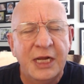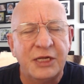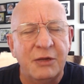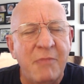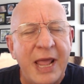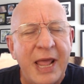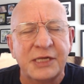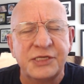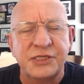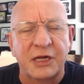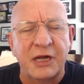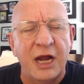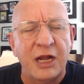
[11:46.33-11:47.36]
to make us
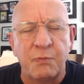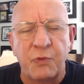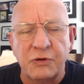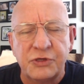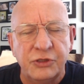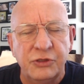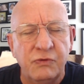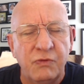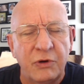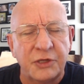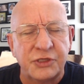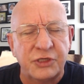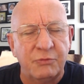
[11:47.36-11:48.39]
the kind of person you
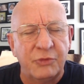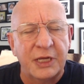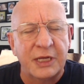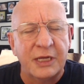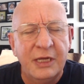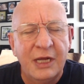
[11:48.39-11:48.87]
want us to be.